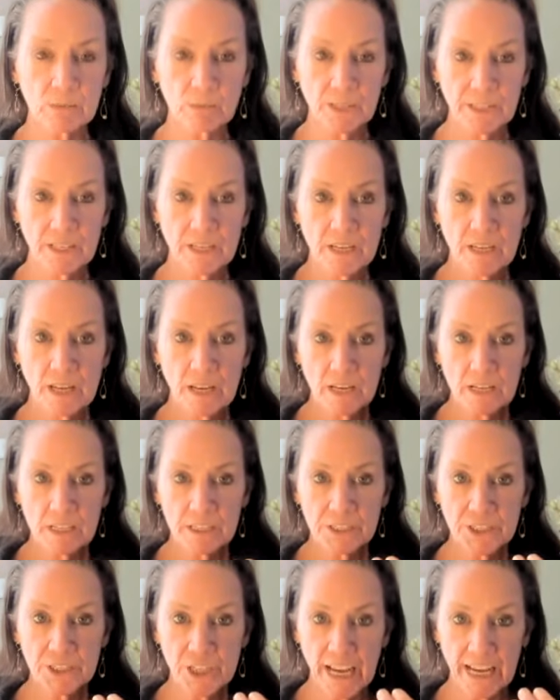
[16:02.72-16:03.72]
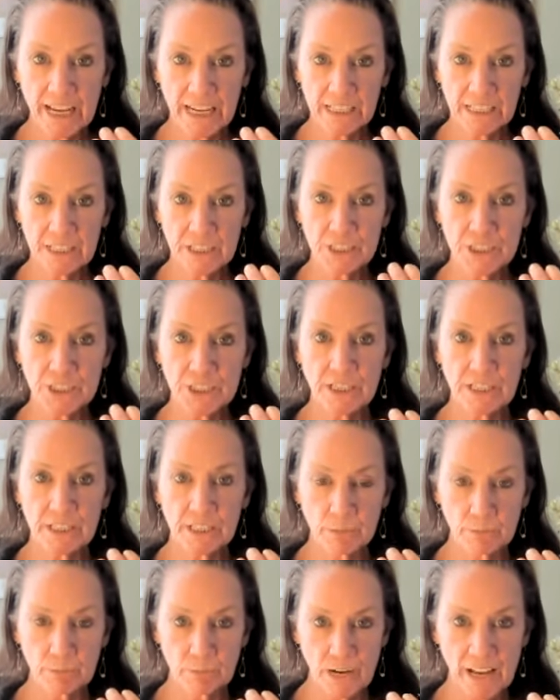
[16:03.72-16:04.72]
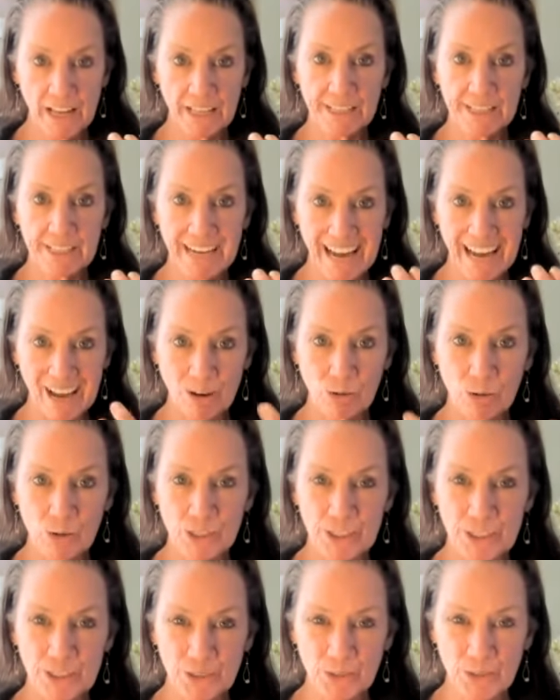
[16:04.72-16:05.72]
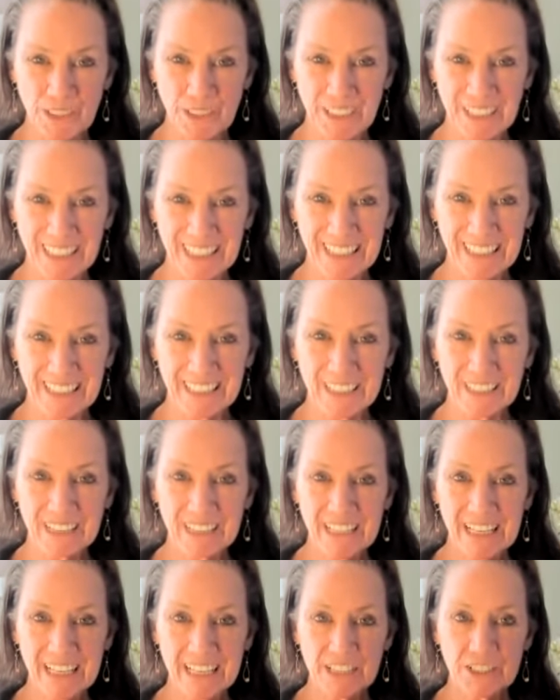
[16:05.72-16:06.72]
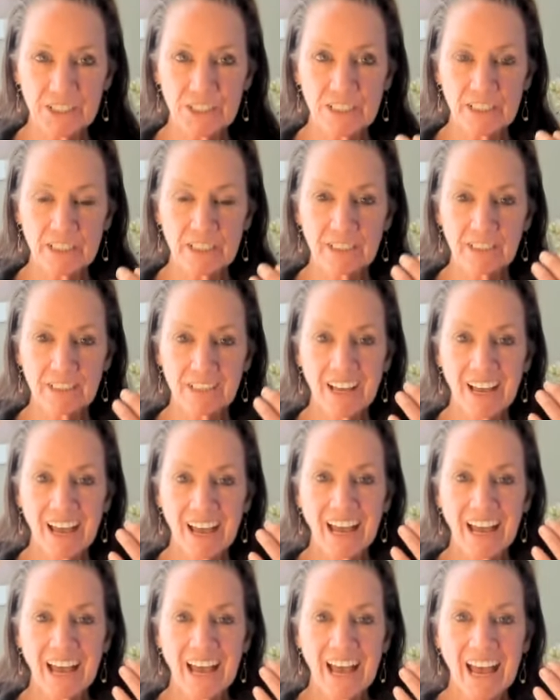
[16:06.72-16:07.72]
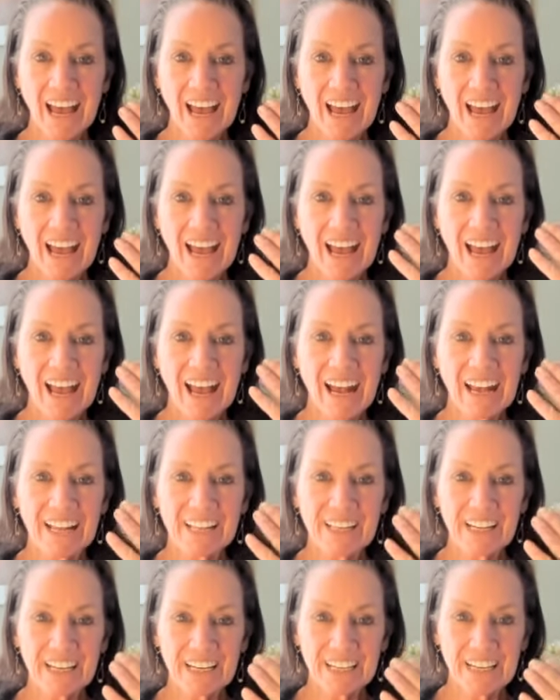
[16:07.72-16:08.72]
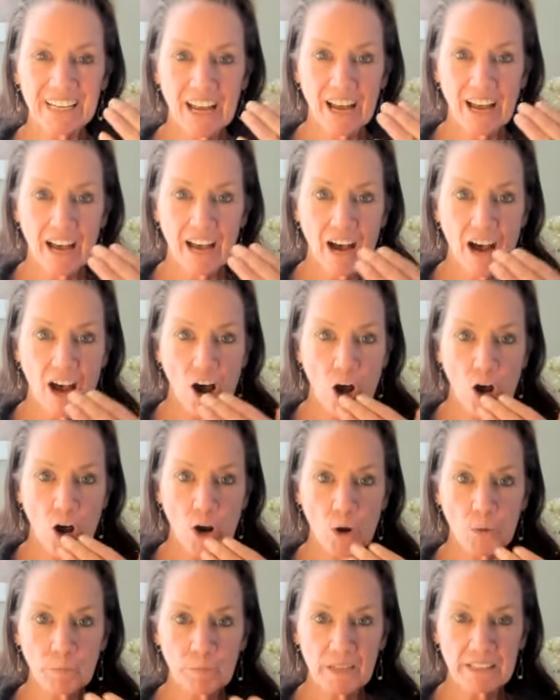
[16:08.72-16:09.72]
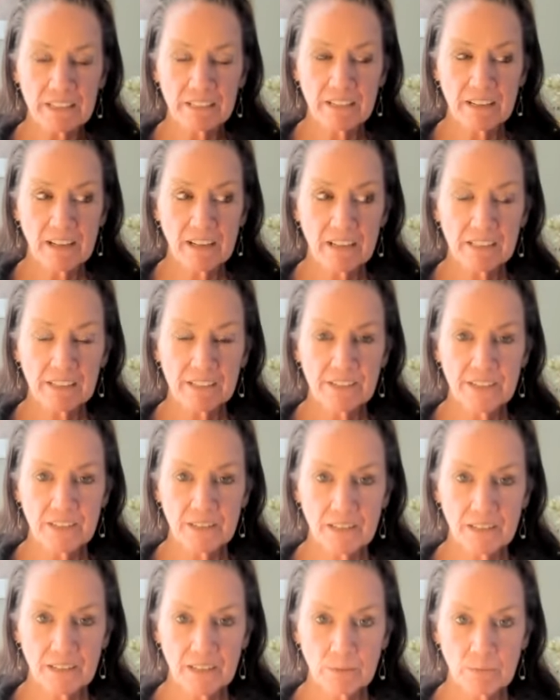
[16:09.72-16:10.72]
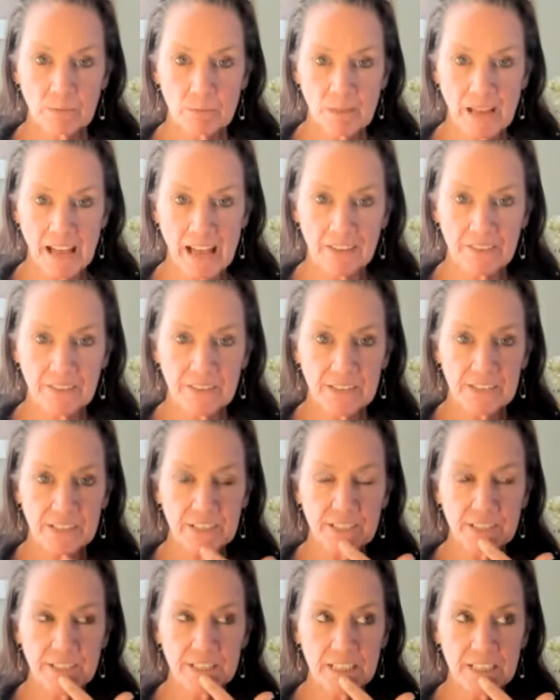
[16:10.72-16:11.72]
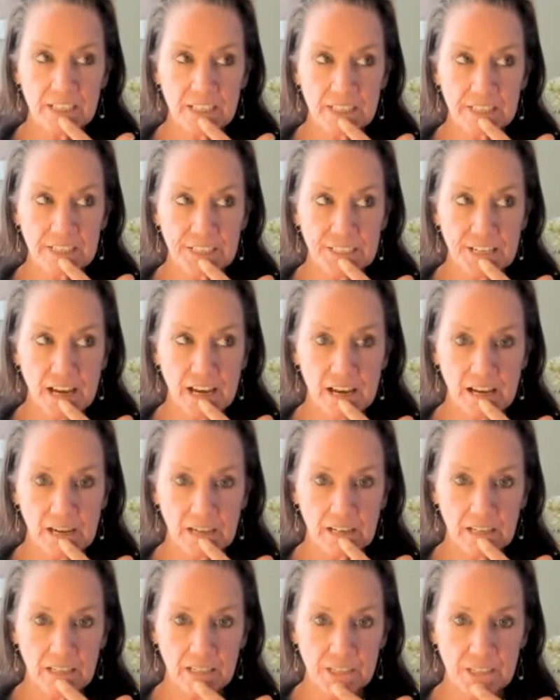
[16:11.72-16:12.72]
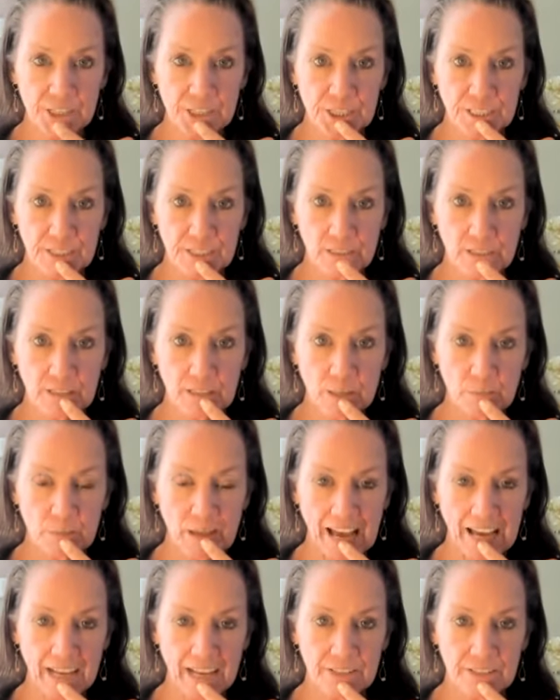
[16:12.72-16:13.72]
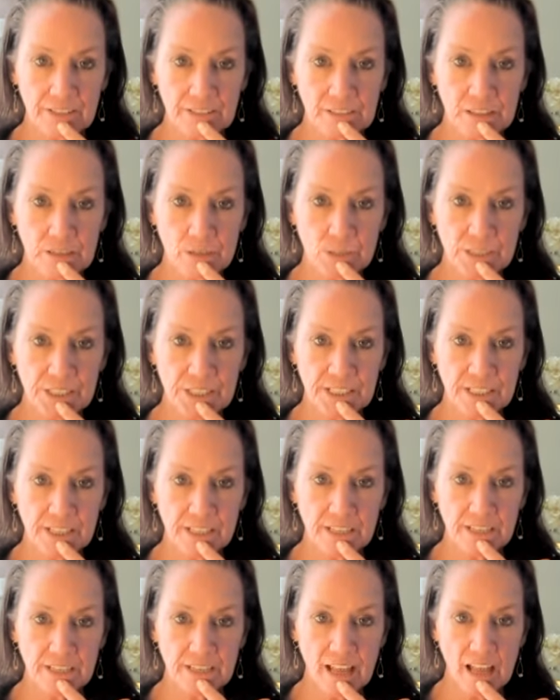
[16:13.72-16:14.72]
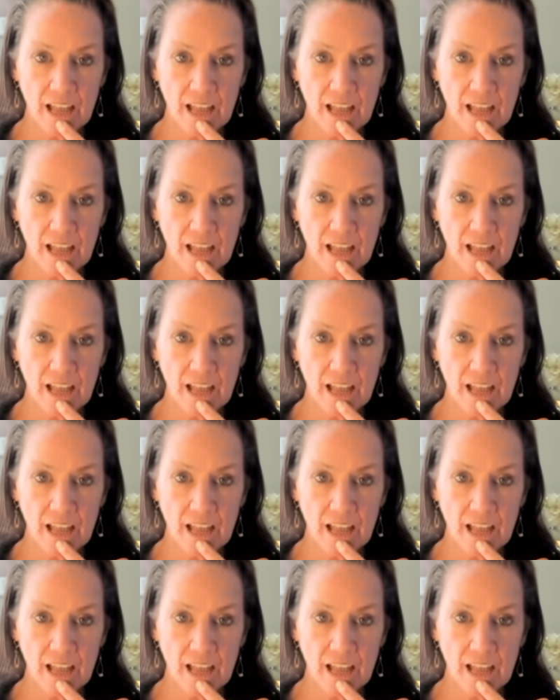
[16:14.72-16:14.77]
with changing the breath now. We're doing the inhalation, and then open the mouth. The tongue is still on the back of the lower teeth.